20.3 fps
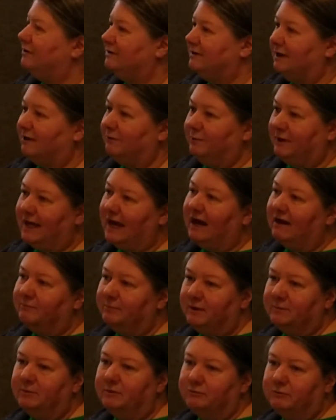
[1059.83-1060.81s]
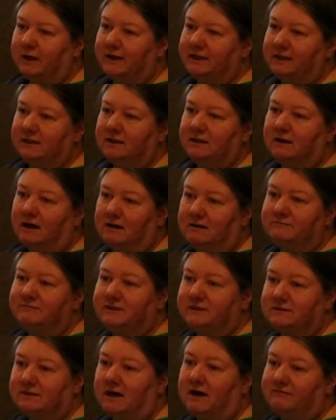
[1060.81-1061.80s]
that we have people running in all of
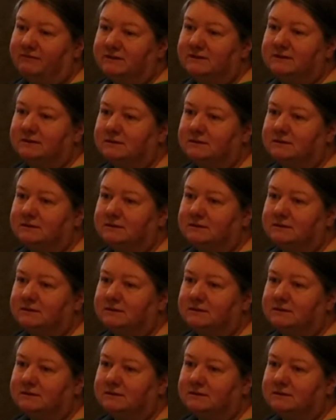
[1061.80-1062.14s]
these offices.